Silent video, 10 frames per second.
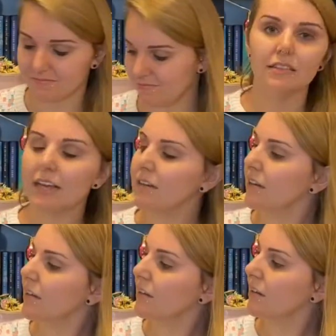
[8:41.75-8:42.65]
Then
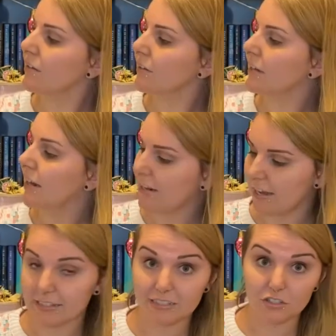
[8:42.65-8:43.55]
I read
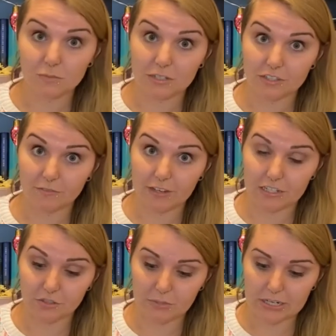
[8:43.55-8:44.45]
Annihilation by Jeff
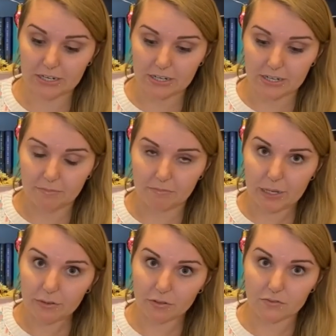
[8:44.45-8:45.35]
Vandermeer.
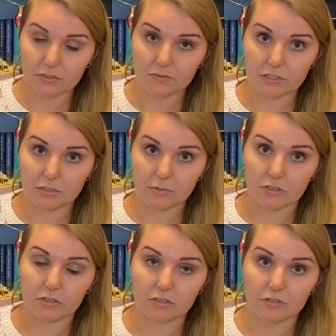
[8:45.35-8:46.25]
My review for this book
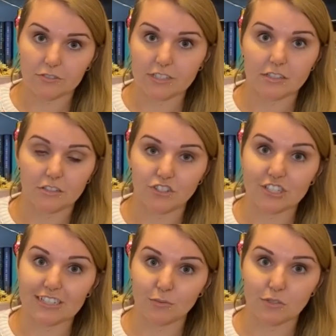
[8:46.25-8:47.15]
on Goodreads is
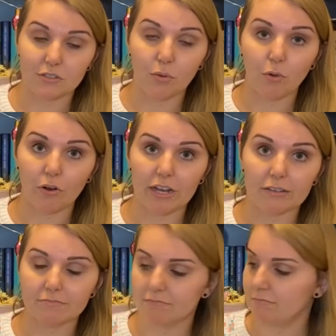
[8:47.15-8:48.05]
just it was so boring
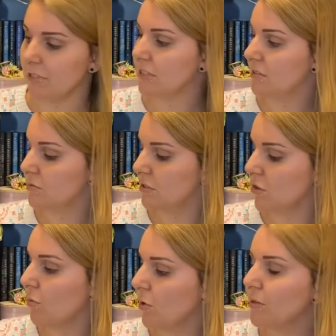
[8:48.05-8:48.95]
because it was
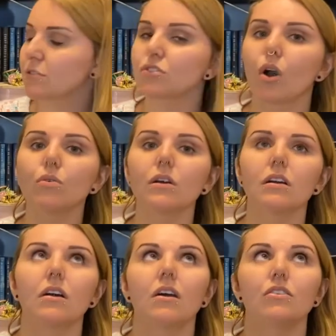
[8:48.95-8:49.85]
so bo it was so
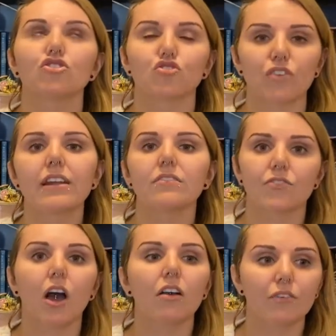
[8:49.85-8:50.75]
train of
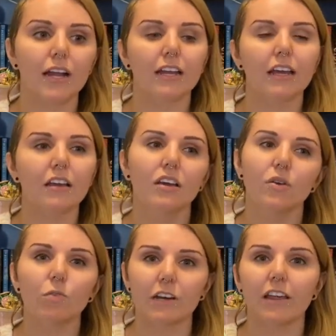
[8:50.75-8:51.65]
thought writing
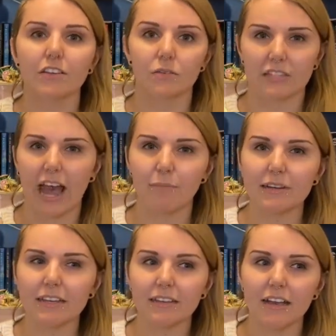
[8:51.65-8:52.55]
where nothing was
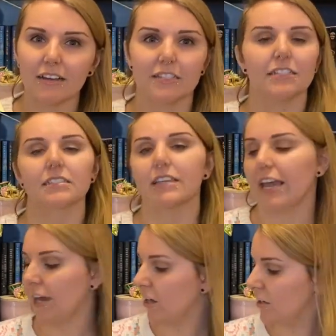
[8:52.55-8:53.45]
happening and I didn't
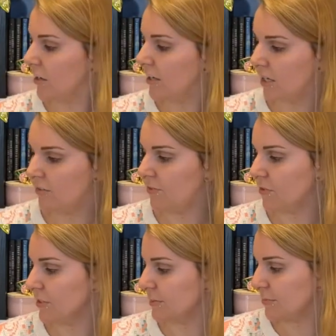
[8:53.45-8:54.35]
care. It felt
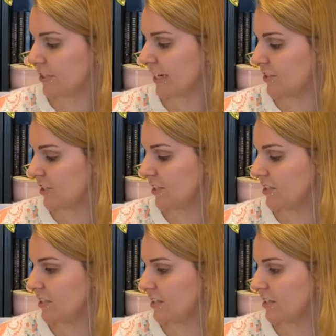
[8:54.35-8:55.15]
really pretentious